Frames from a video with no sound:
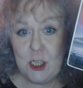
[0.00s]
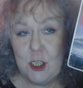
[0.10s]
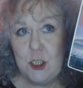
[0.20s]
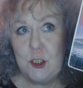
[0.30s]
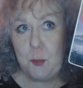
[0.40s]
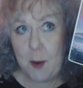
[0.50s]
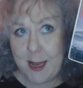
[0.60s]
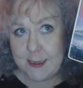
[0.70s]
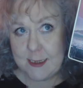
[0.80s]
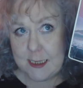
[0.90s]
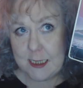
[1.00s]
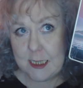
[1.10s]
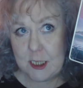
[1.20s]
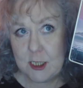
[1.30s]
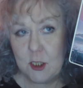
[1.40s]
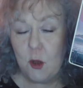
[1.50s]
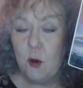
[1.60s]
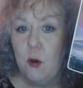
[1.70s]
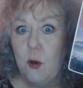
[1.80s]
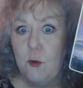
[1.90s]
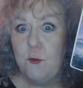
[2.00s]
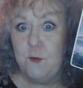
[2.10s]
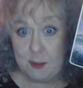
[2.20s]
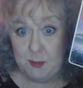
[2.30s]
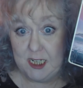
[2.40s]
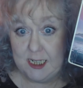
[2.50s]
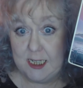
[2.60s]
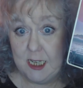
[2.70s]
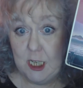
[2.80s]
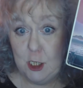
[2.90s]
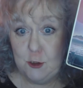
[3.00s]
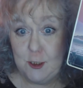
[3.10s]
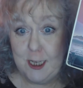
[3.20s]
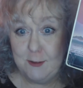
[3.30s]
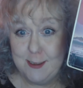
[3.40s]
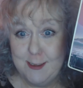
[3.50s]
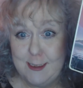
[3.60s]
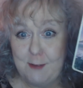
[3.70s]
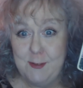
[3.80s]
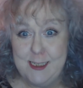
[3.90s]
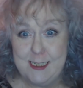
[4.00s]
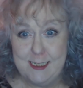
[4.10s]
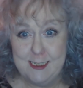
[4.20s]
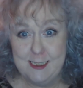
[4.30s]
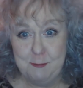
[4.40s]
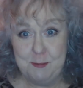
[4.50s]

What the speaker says: the 20th of February, 2017.